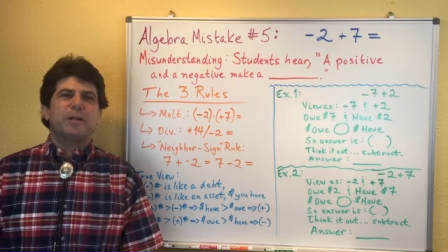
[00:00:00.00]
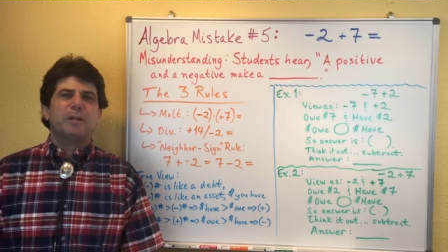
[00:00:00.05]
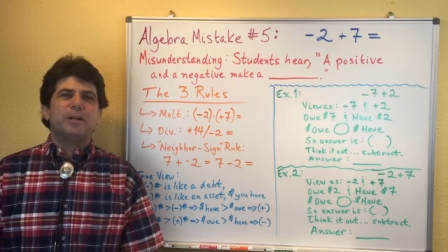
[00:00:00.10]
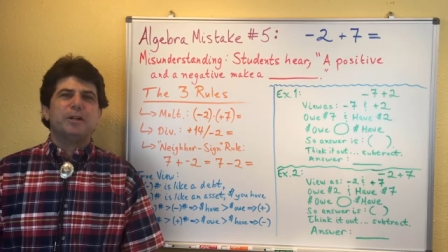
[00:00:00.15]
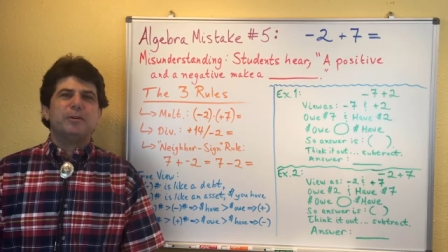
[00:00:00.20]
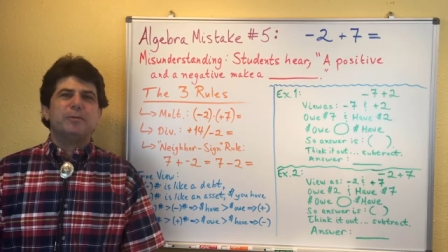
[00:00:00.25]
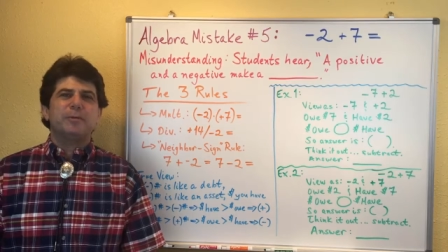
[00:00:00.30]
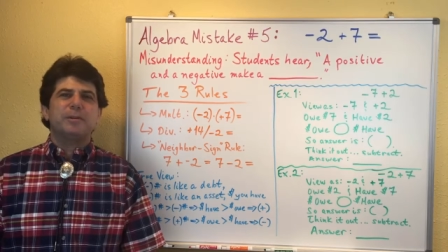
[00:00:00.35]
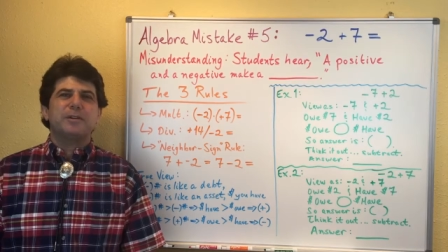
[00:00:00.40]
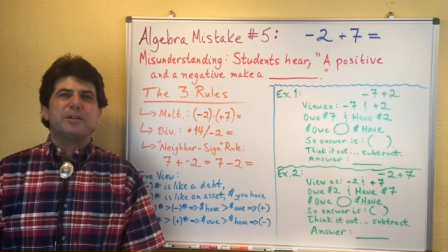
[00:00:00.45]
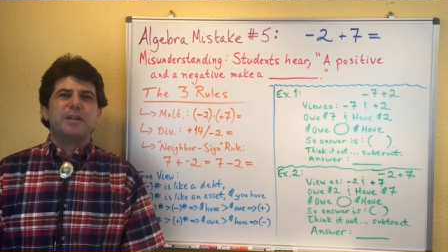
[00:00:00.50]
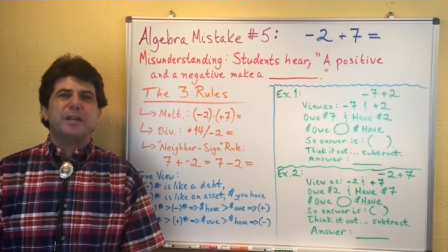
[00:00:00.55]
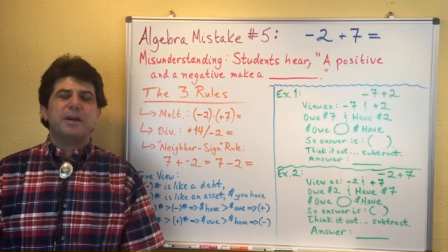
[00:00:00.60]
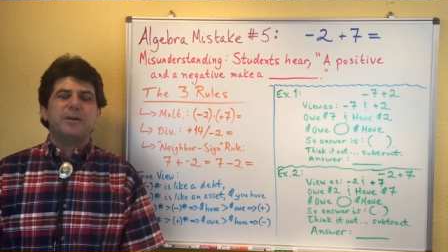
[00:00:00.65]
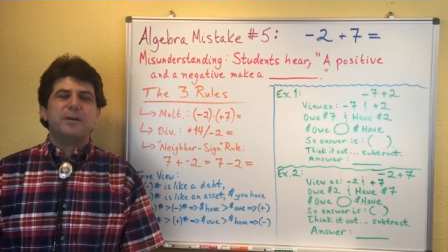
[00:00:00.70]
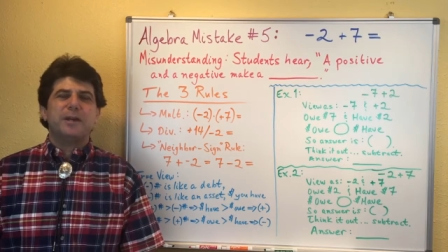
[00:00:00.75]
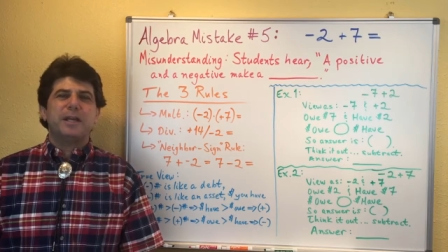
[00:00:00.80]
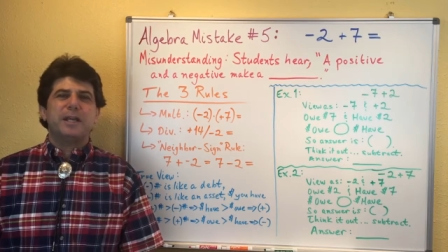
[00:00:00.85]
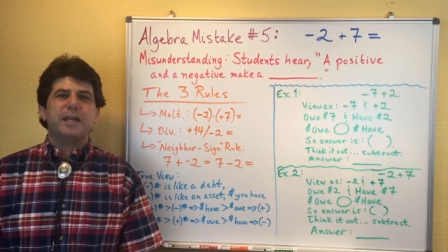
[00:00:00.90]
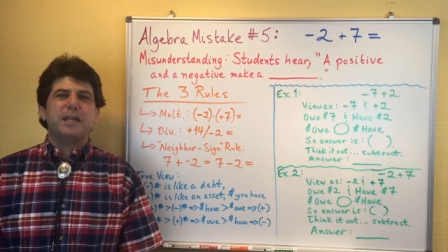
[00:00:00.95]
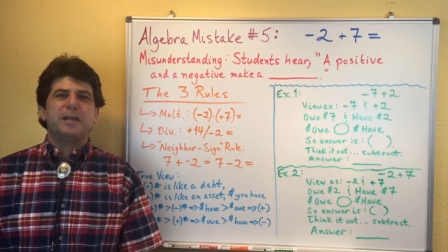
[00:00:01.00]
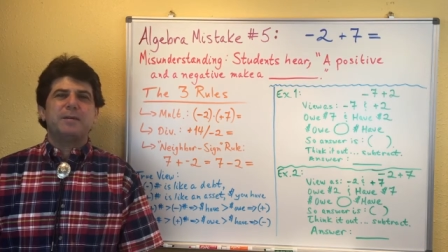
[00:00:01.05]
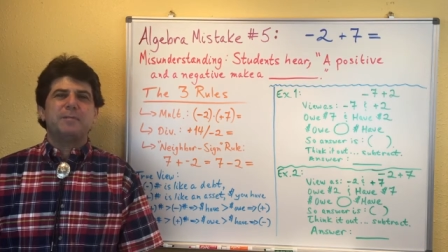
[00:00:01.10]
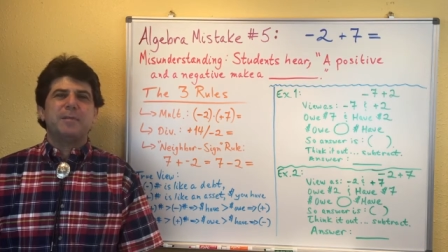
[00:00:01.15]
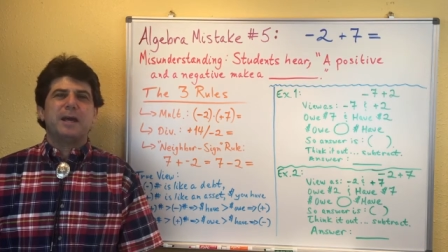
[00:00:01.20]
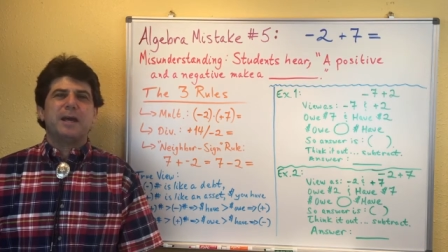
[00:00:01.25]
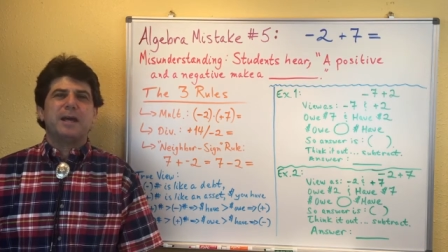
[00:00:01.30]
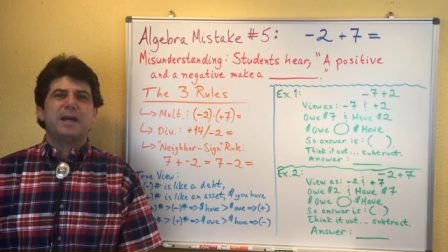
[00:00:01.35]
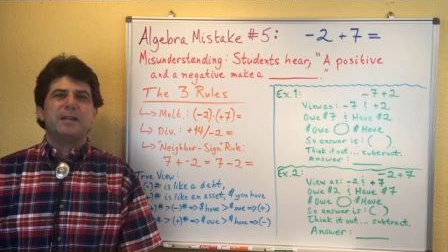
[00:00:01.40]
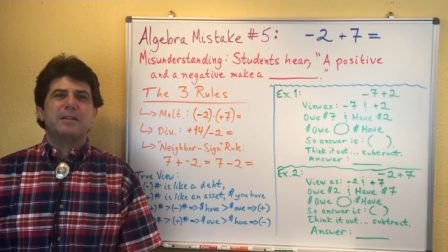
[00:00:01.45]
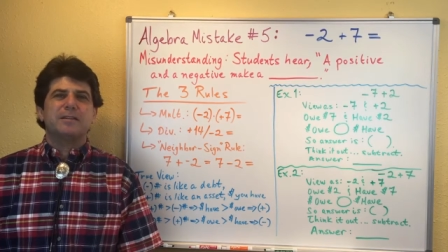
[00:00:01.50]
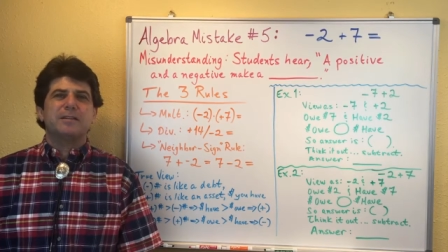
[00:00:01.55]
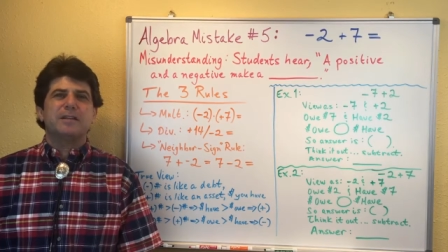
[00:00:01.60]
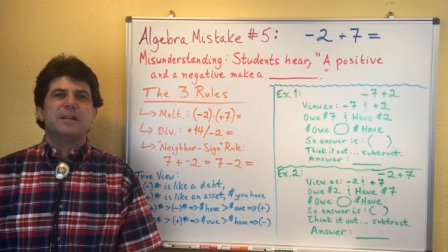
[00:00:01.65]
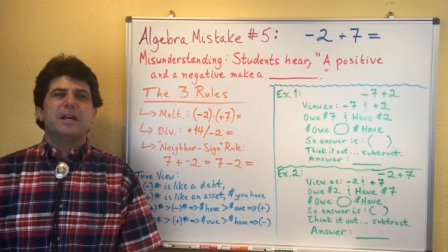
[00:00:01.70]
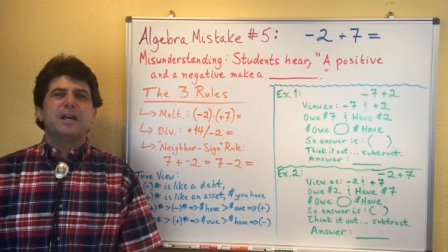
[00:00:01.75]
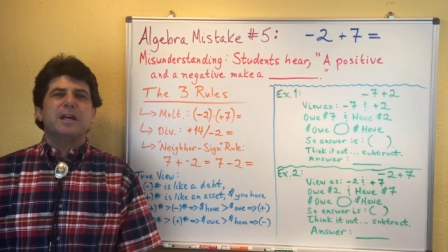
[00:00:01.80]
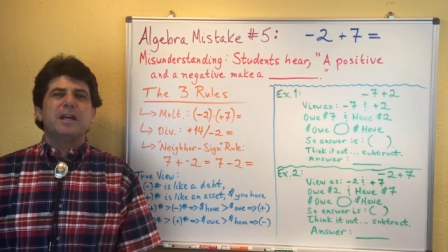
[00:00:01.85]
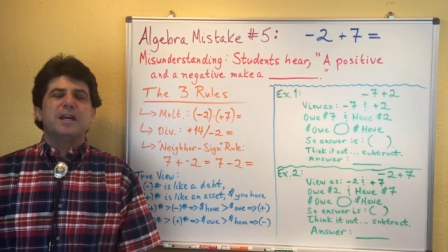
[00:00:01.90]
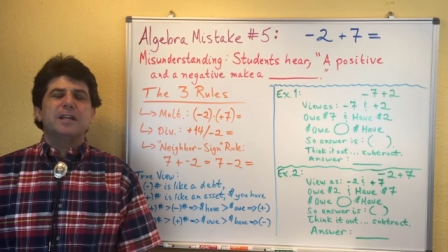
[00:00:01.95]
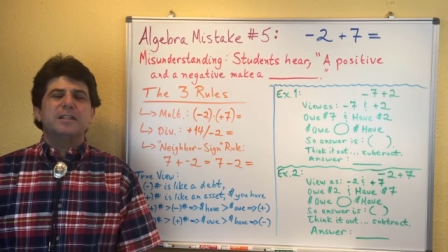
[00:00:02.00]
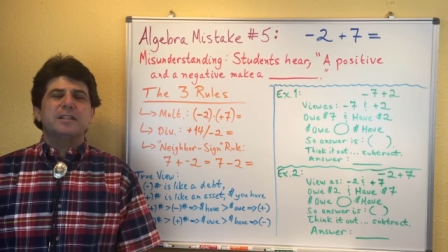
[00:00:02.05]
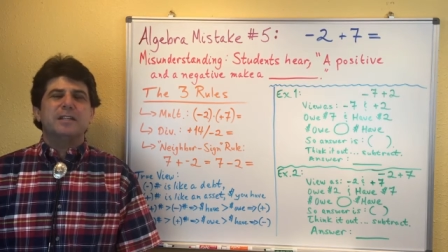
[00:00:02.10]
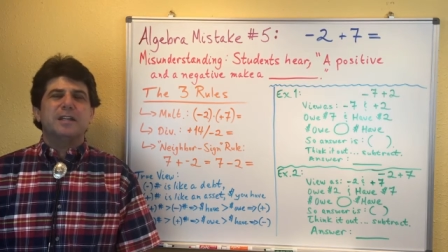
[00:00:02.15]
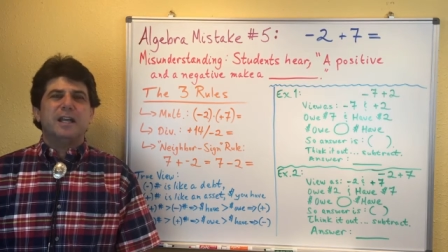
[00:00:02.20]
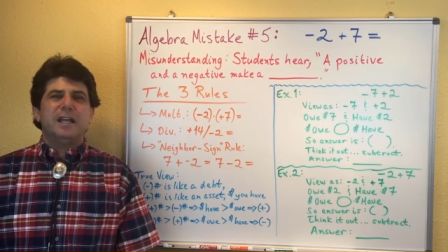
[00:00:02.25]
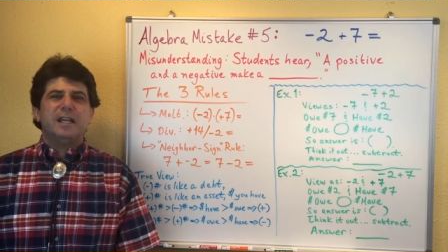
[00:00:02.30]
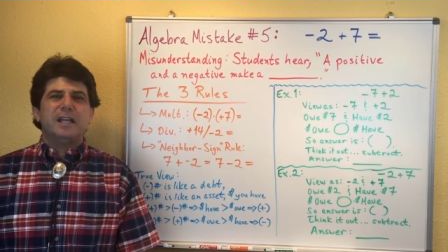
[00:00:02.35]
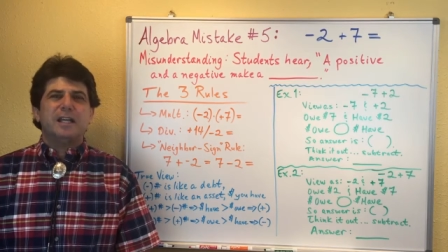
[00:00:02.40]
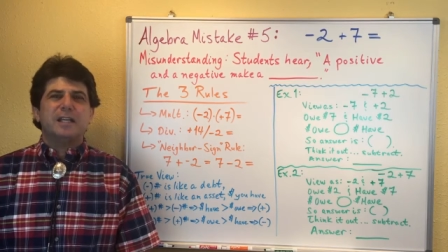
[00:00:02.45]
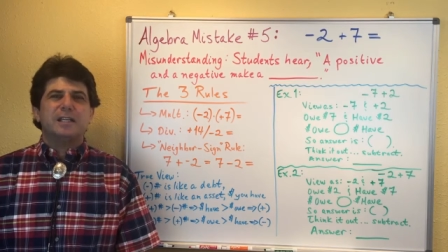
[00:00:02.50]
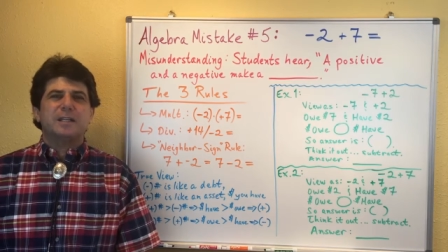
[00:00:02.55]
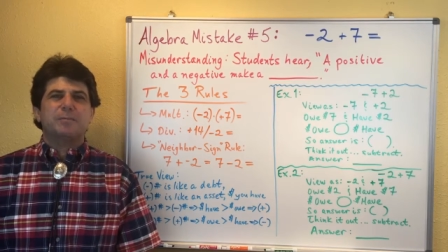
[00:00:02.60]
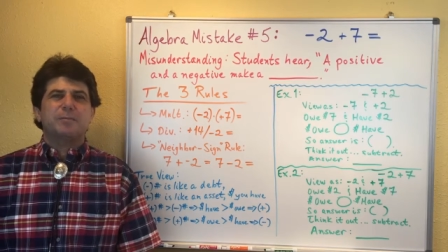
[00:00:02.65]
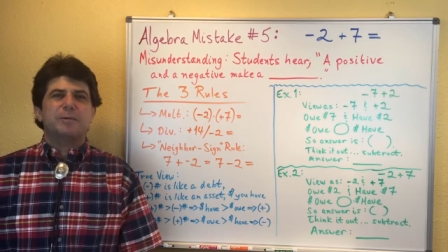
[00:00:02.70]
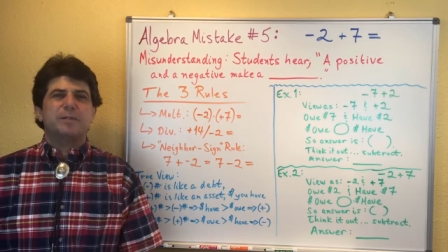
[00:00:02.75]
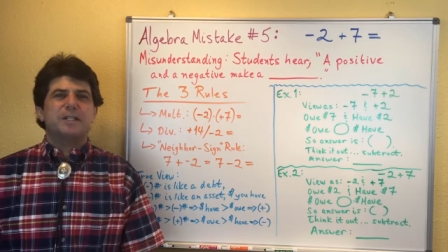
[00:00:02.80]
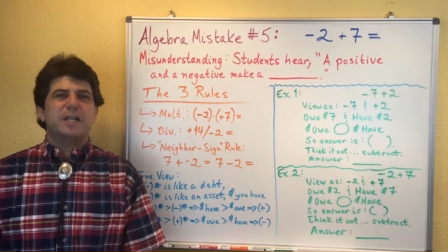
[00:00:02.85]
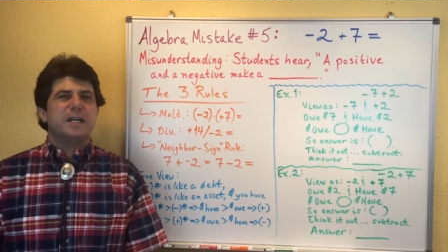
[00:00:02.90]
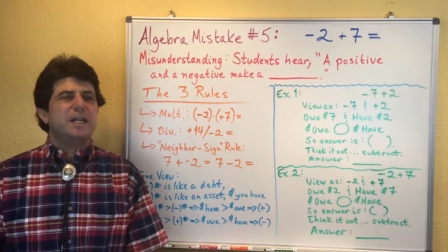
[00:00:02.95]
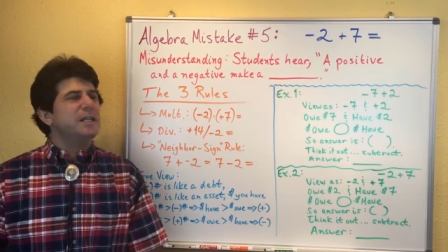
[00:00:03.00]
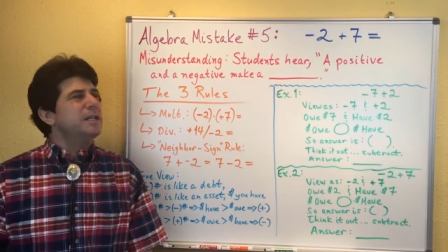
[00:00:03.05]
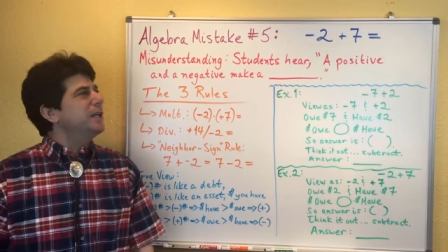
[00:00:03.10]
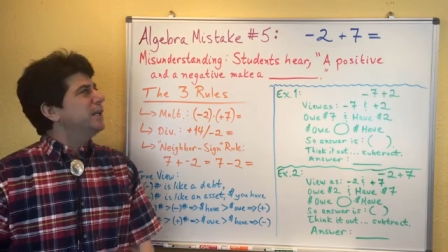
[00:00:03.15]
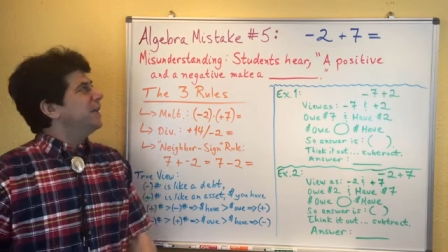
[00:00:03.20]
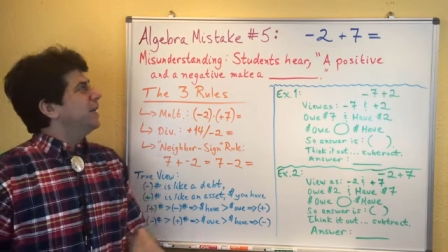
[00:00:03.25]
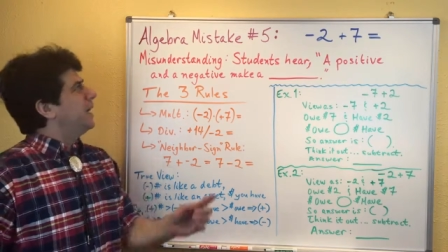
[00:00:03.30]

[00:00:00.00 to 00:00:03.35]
here with Now I Get It Math. Today I'd like to present